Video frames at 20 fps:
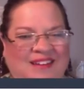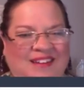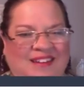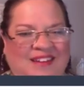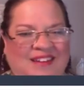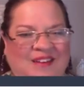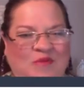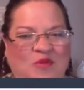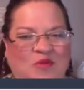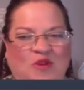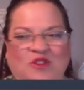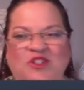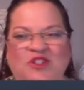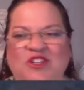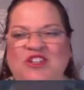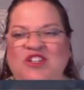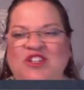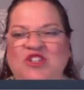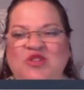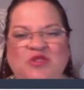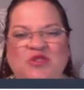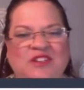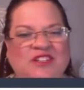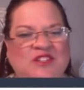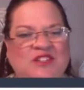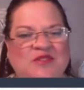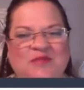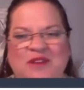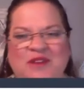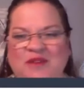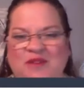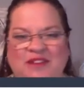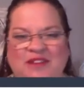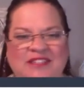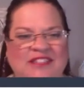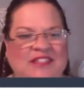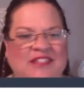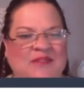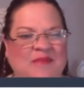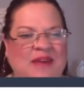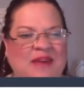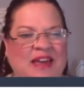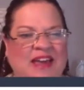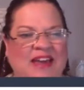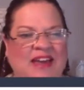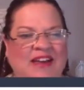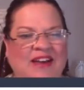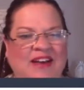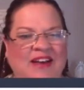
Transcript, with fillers: Abortion, a choice nobody wants to make.